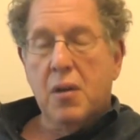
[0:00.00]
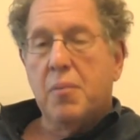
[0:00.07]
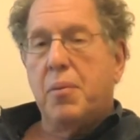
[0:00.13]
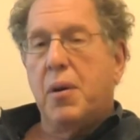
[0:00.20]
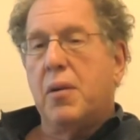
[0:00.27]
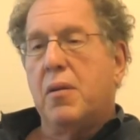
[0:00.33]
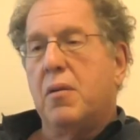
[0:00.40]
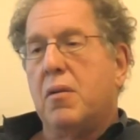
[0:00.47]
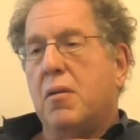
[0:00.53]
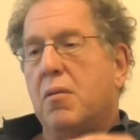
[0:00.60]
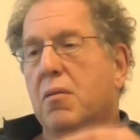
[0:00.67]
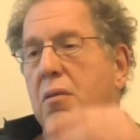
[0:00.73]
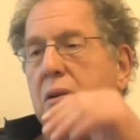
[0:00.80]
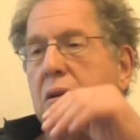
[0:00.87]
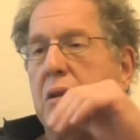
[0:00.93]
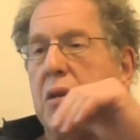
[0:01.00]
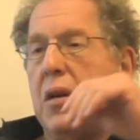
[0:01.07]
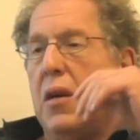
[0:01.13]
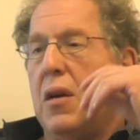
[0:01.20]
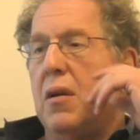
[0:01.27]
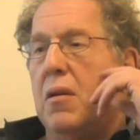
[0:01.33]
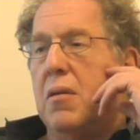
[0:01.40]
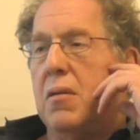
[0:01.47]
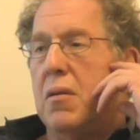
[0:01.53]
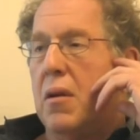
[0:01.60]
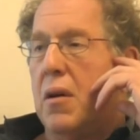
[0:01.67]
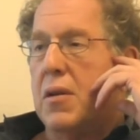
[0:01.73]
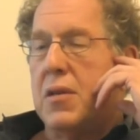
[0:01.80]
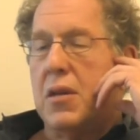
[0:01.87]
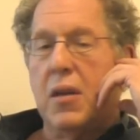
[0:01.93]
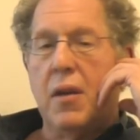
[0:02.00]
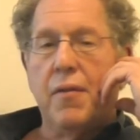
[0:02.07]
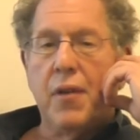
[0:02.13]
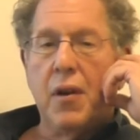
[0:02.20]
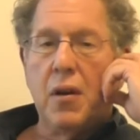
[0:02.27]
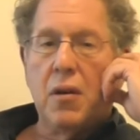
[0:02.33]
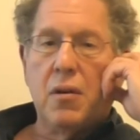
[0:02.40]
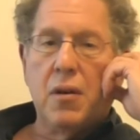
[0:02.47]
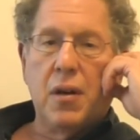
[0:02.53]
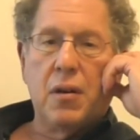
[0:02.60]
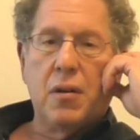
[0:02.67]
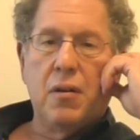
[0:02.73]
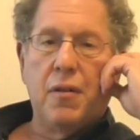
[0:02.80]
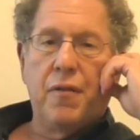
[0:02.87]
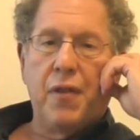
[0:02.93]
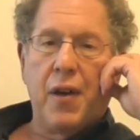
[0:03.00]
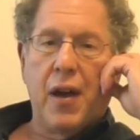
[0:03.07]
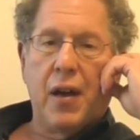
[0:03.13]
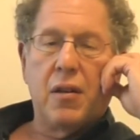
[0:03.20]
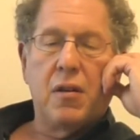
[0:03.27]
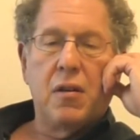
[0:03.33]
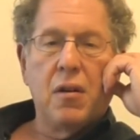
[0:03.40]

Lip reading: but you will see a significant clinical effect